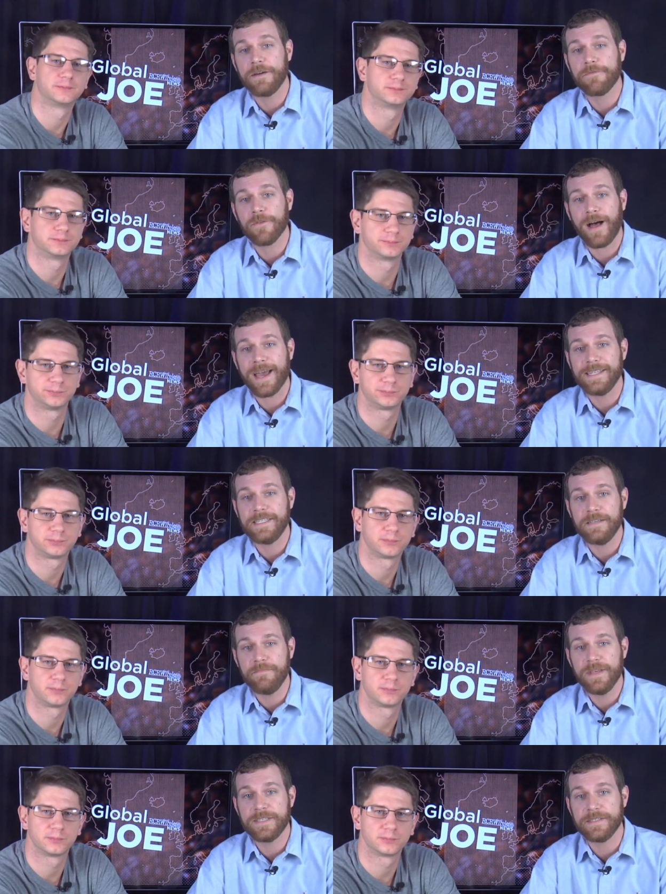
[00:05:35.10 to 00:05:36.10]
Speaker 1: several
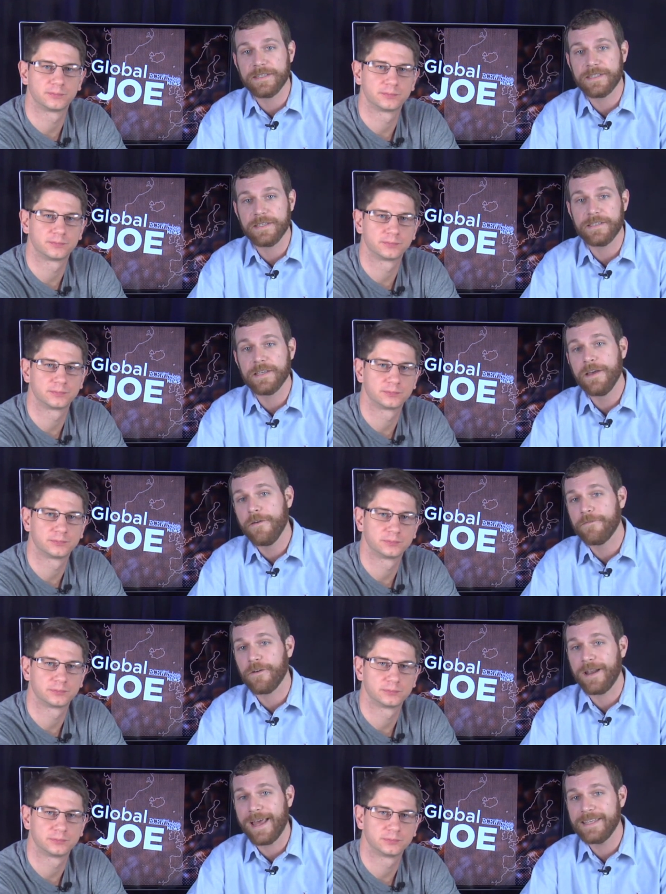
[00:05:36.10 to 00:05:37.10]
IT businesses
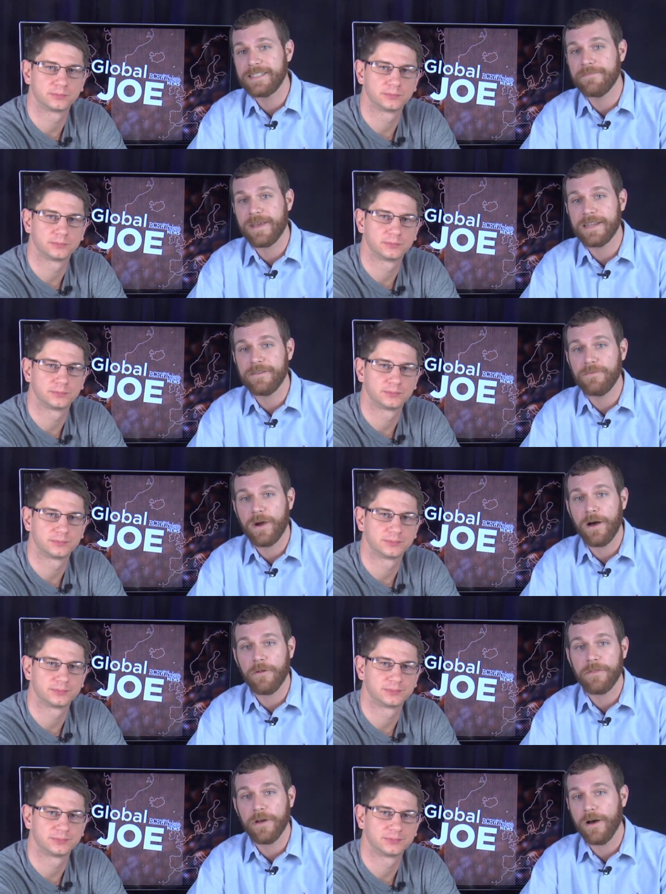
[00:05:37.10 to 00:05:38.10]
for an estimated
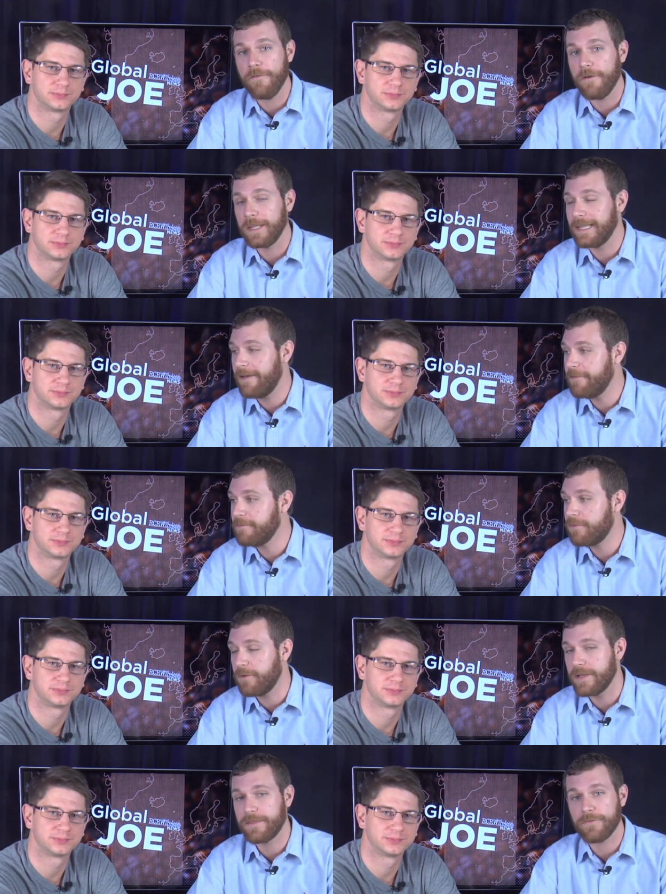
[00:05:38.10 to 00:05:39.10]
wealth of
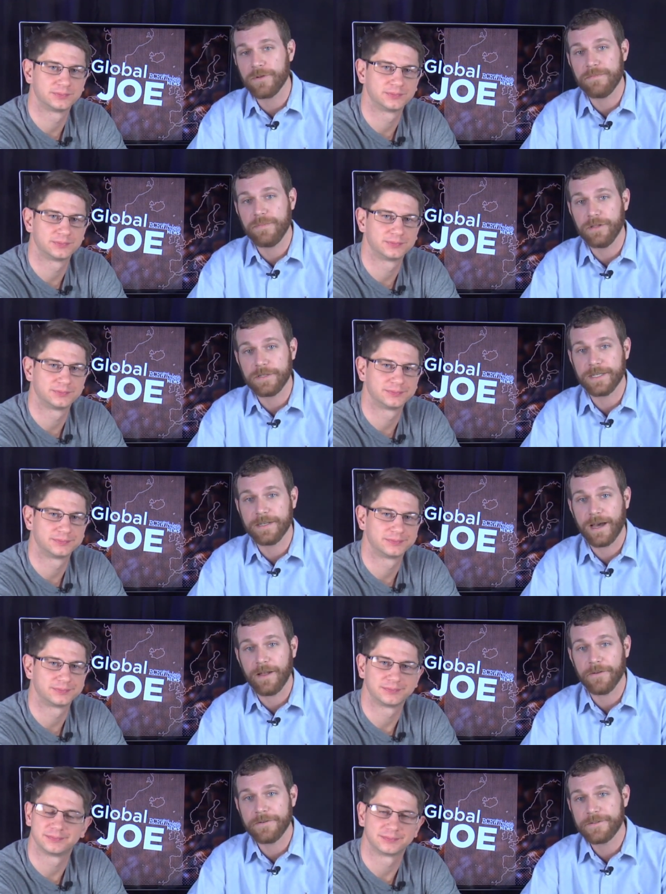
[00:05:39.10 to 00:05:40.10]
$11.3 billion.
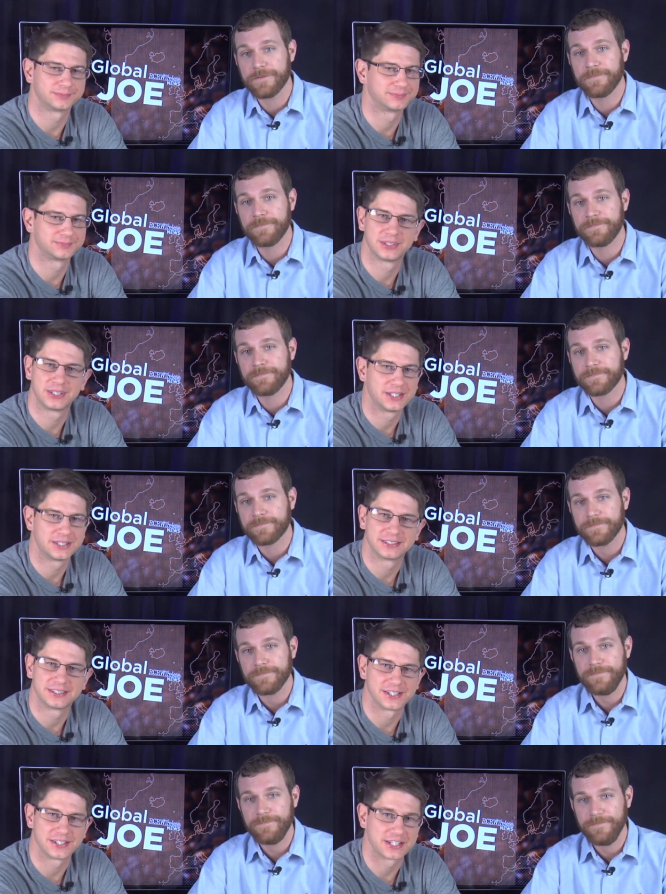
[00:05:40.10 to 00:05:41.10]
Uh,
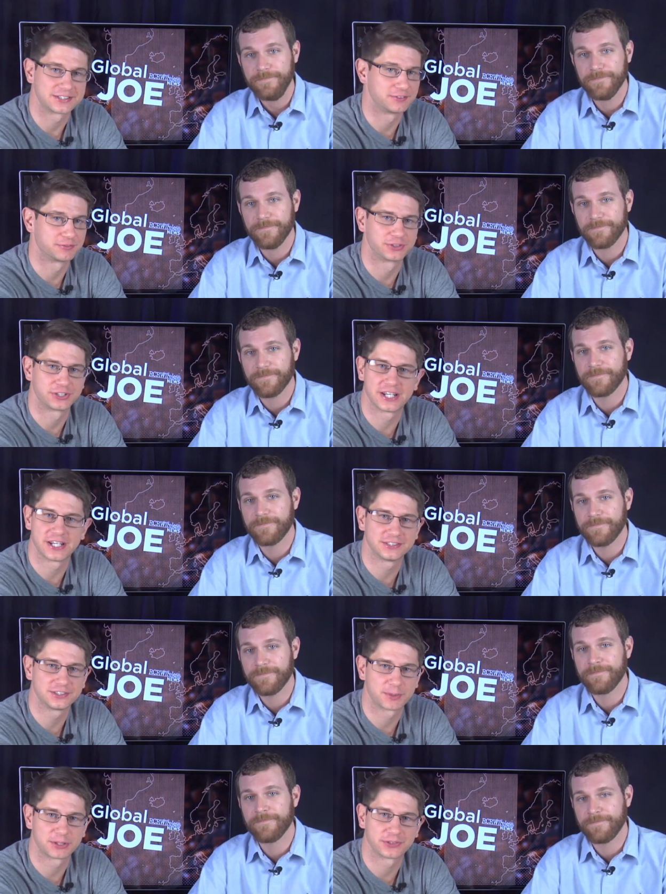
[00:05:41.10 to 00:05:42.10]
Speaker 2: that's it for
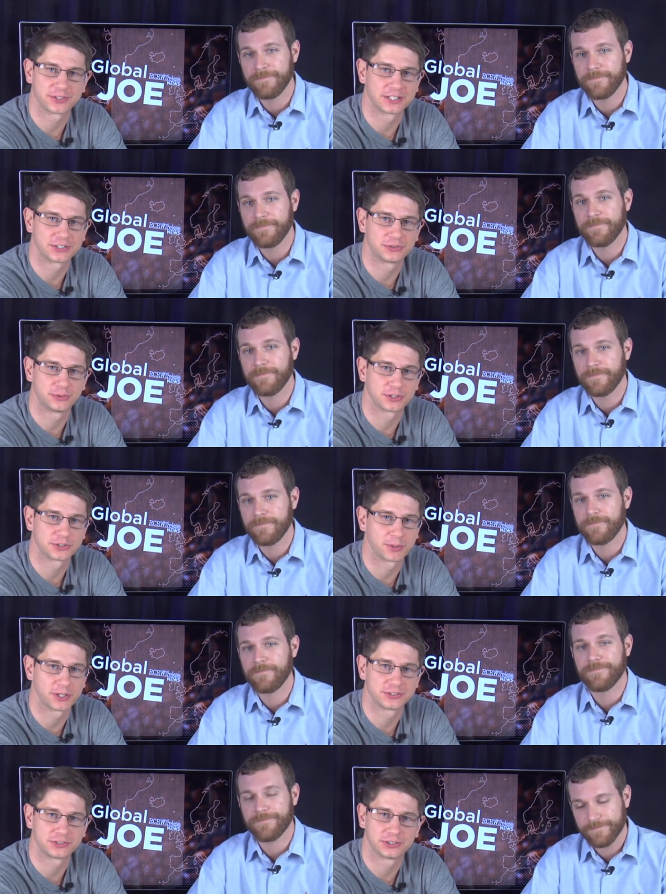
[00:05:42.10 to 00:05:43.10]
today. Special thanks to our
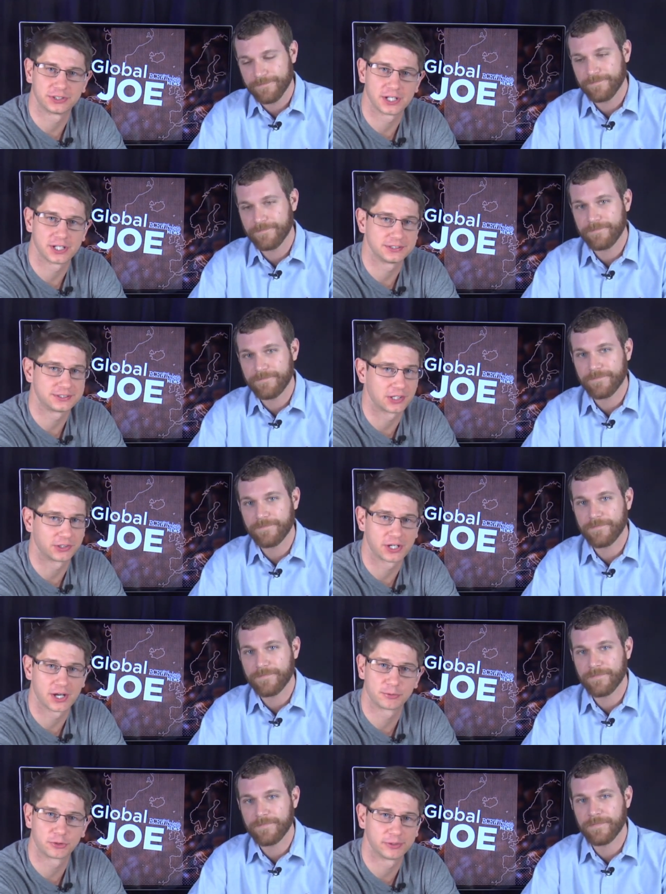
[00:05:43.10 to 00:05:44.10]
sponsor, uh,
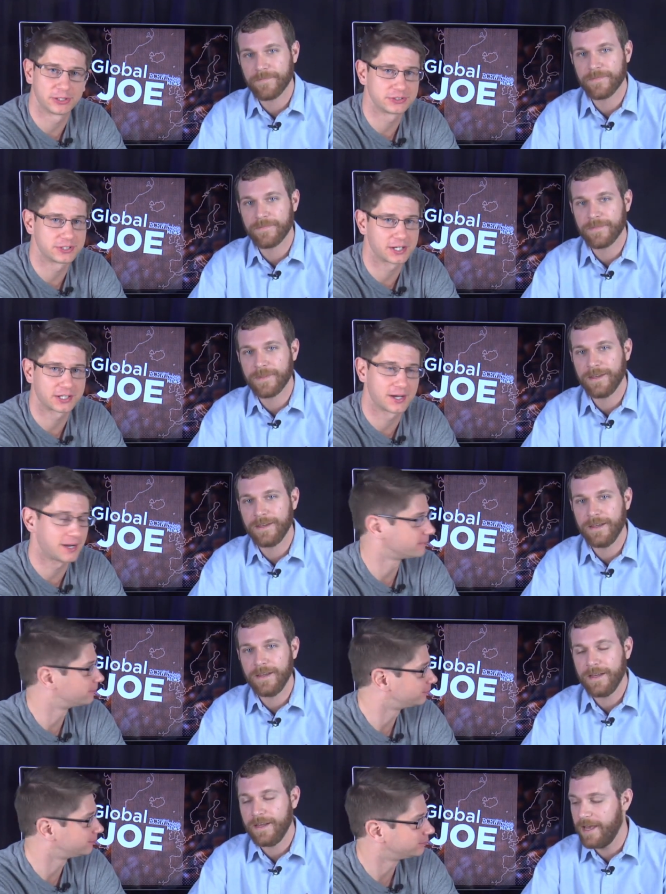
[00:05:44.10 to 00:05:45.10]

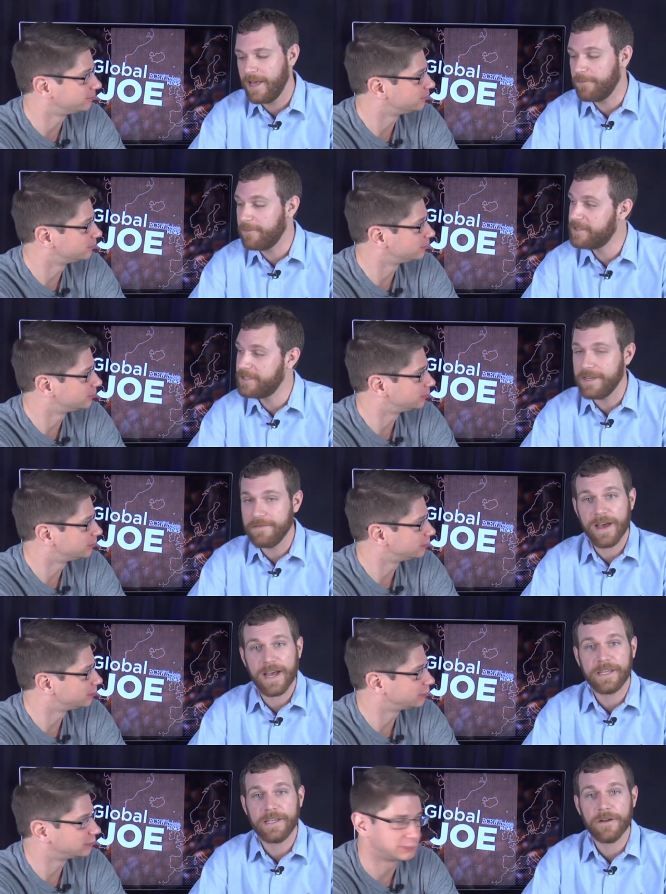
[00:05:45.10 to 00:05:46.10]
telecomcareers.com. And we'll see you
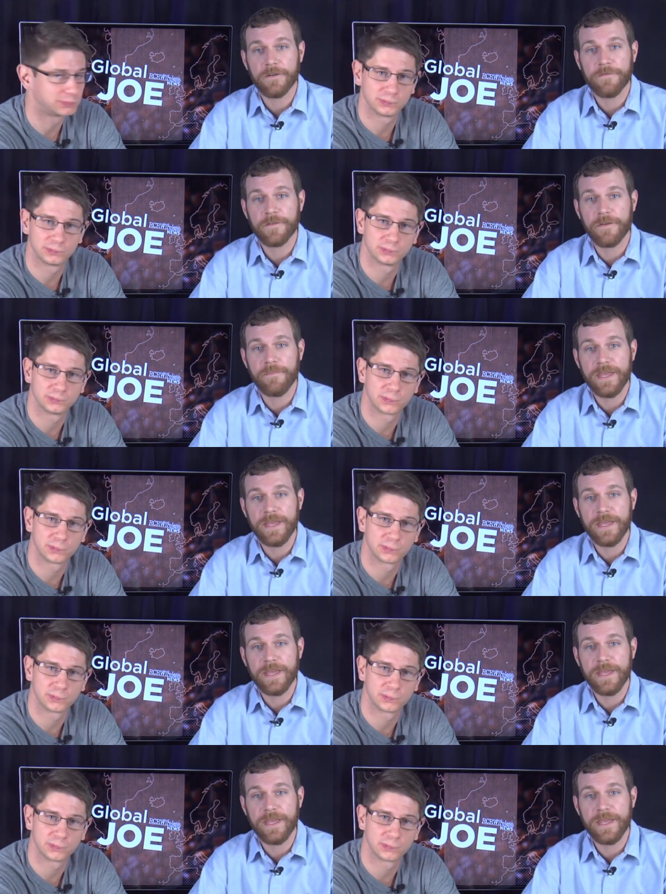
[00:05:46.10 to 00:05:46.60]
back here for the